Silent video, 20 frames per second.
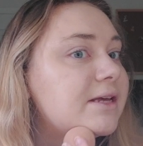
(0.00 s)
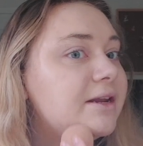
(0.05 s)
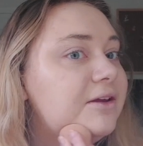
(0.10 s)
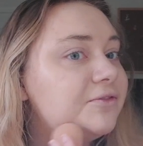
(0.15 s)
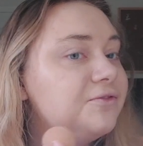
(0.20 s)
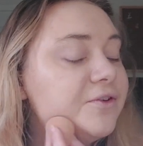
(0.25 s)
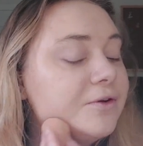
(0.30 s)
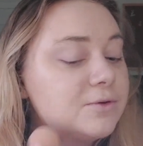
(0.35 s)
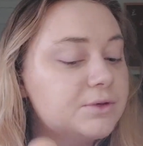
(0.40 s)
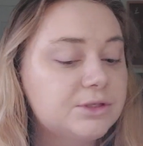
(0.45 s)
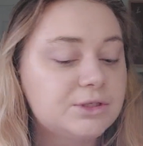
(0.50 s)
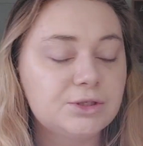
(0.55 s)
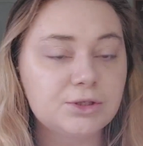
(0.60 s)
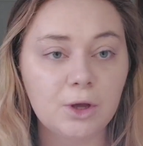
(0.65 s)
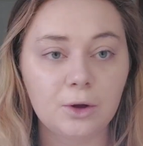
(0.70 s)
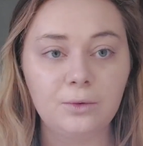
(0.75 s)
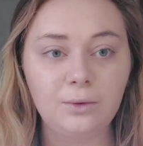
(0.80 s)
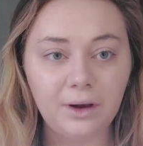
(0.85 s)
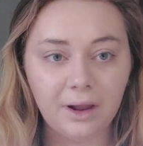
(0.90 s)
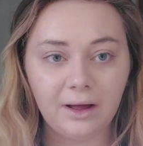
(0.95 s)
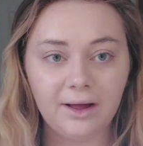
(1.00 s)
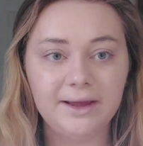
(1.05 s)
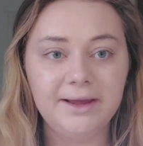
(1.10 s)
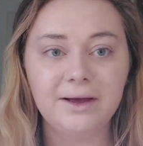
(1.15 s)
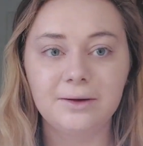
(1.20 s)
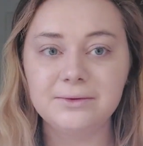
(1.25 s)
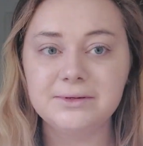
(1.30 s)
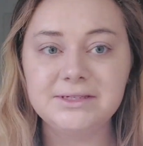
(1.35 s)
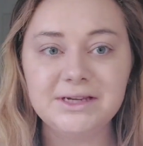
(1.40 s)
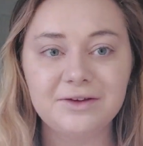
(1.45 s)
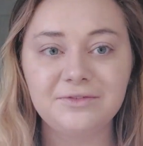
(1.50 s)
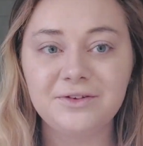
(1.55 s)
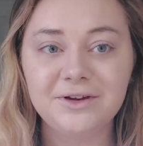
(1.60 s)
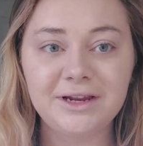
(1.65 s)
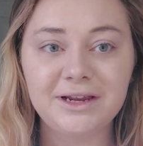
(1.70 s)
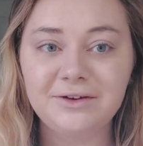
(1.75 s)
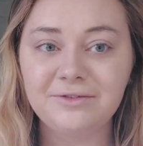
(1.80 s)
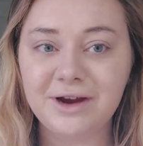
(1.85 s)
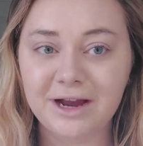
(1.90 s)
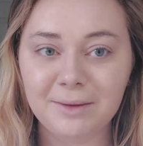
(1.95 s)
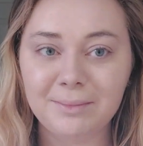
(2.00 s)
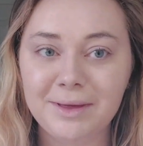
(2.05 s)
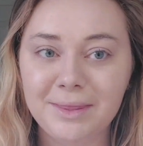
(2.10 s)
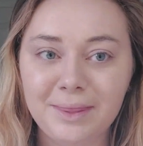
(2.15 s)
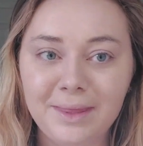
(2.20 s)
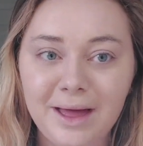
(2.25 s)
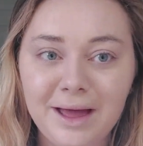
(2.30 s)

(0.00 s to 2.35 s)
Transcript: and it feels so light. I would definitely recommend